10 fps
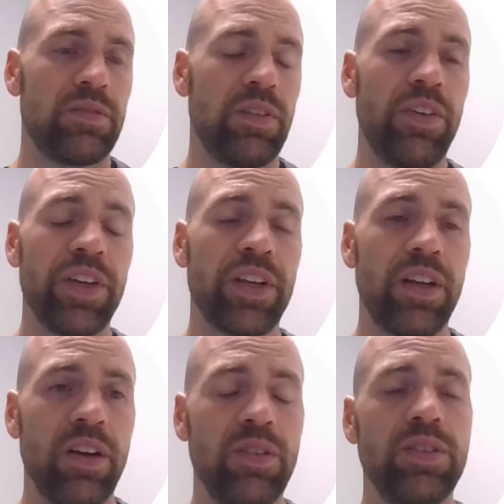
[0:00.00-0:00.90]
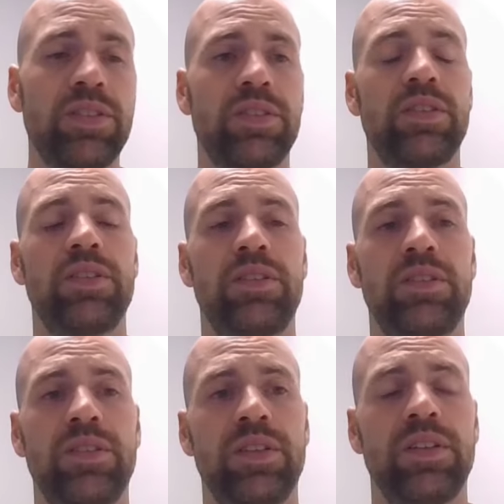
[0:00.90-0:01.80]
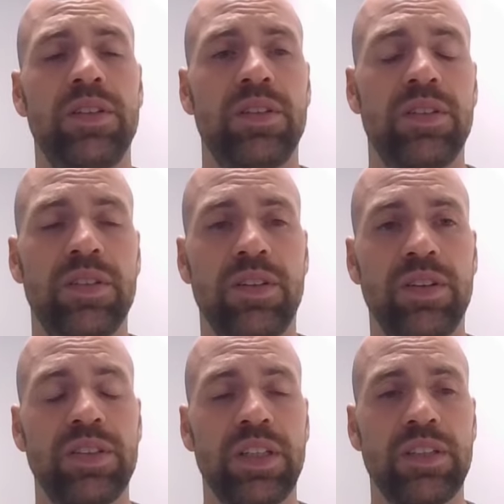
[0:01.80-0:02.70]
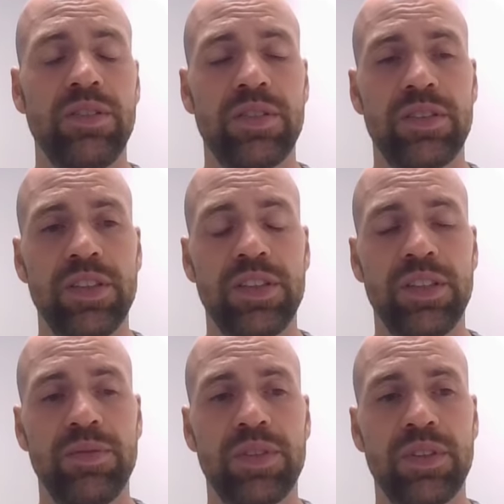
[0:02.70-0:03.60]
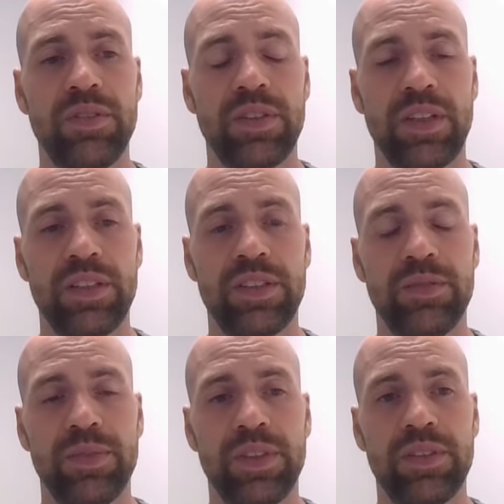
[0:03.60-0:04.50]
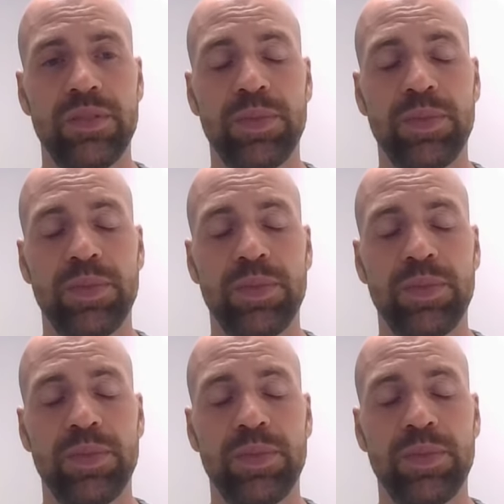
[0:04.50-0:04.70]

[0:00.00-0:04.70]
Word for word: very close uh, contact to the systems and to the customers,